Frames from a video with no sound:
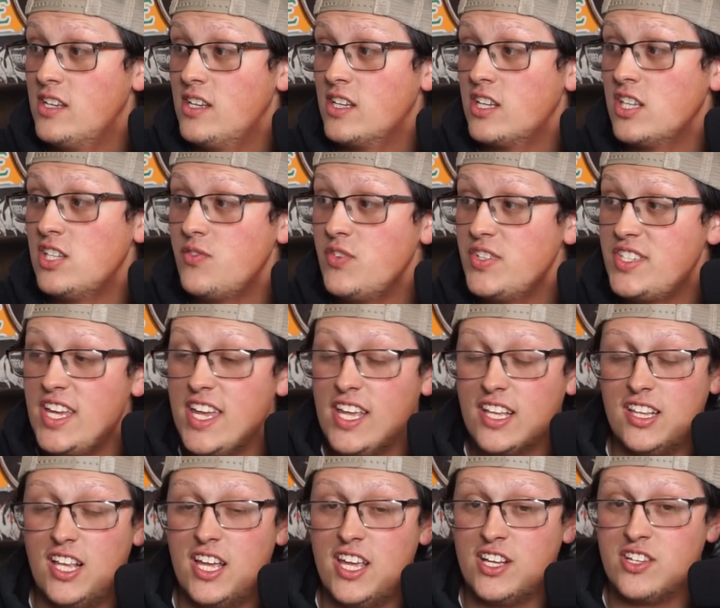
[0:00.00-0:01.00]
Because if you take
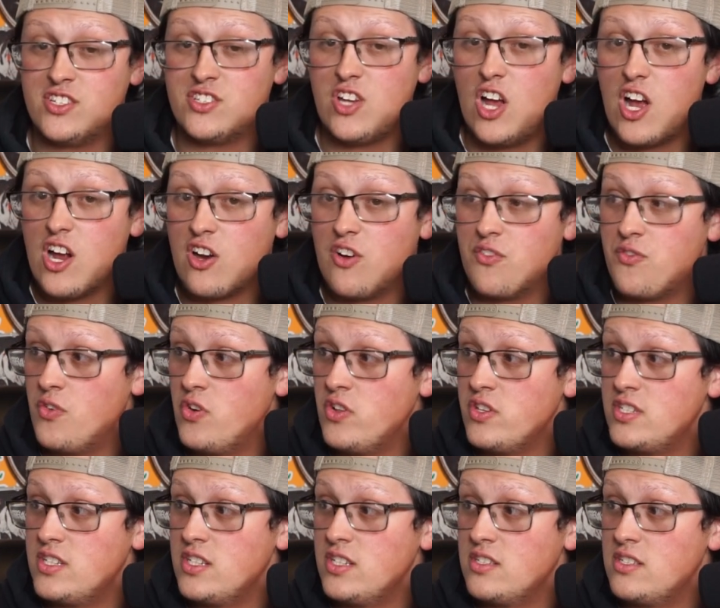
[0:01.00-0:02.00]
like soccer, for
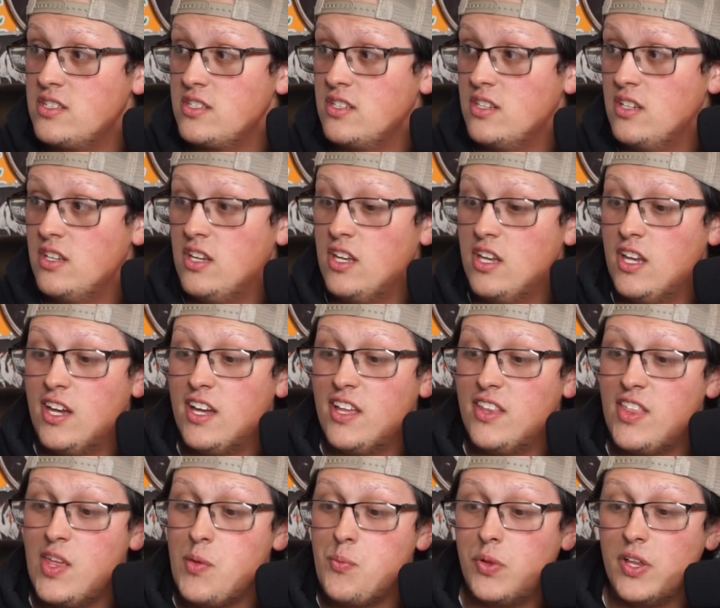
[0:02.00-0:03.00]
instance,
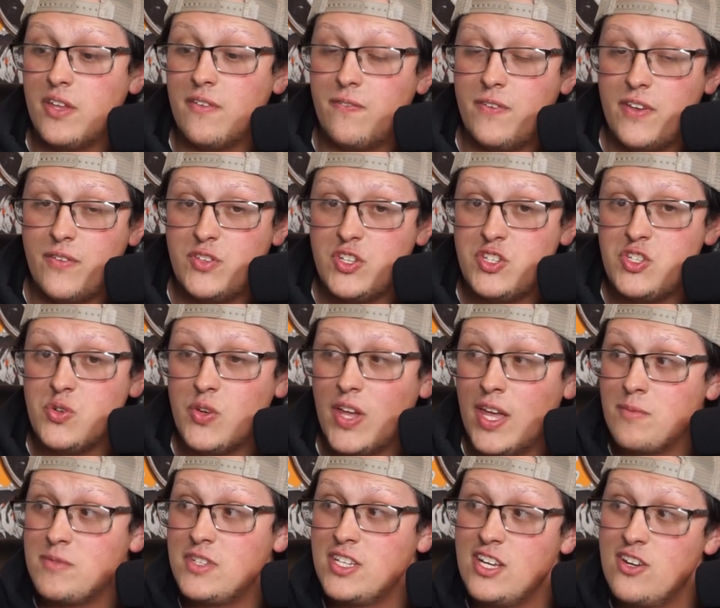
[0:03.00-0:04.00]
they play 52
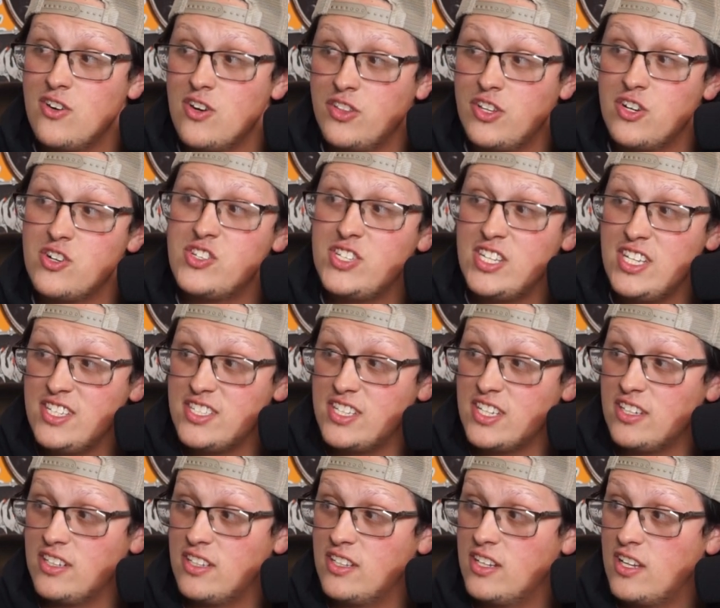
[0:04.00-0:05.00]
games a year in their
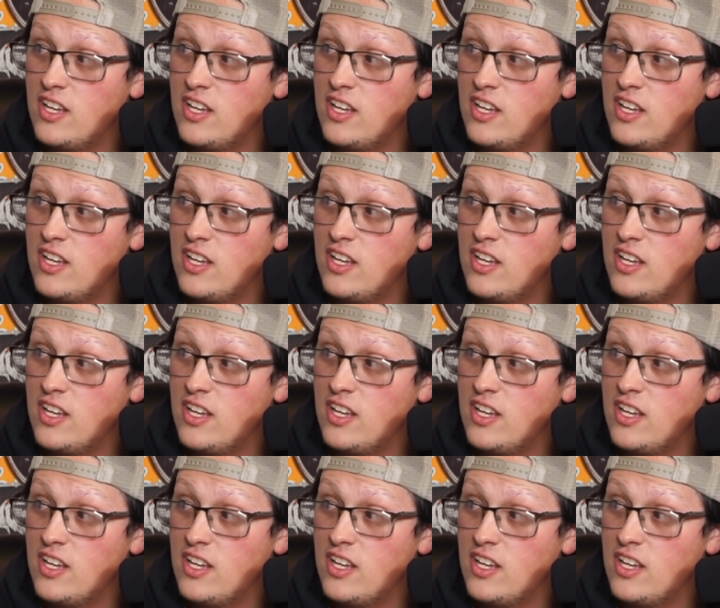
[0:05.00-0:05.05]
season.